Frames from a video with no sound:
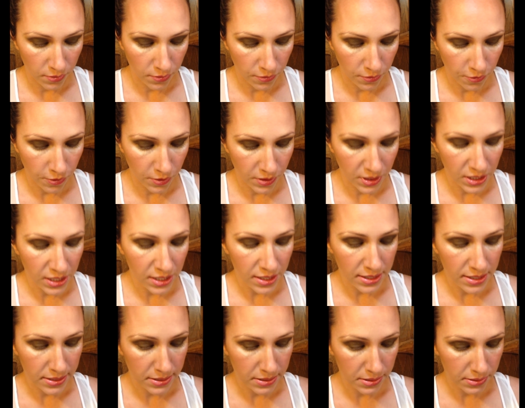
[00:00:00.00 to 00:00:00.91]
for
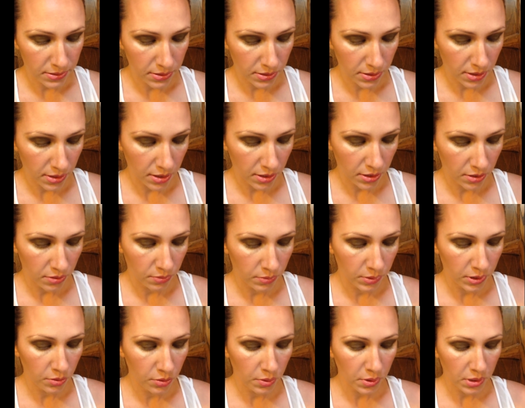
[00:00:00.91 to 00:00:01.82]
this,
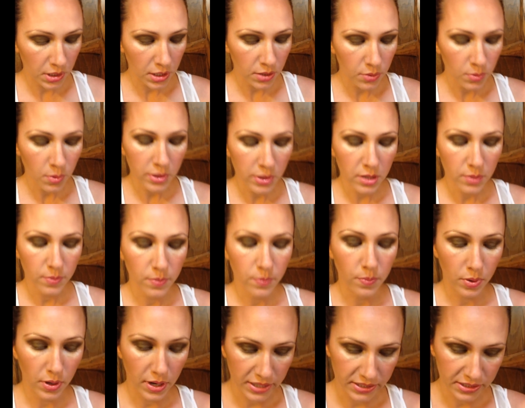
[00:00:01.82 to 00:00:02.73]
you really want to
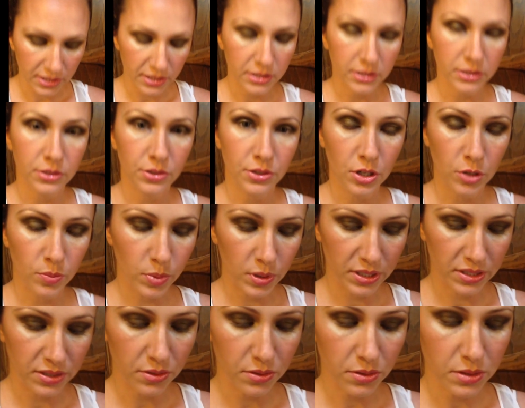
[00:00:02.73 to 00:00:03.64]
press it into your
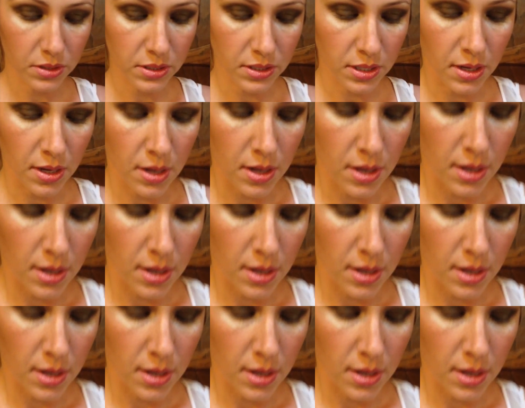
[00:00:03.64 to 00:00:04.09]
bristles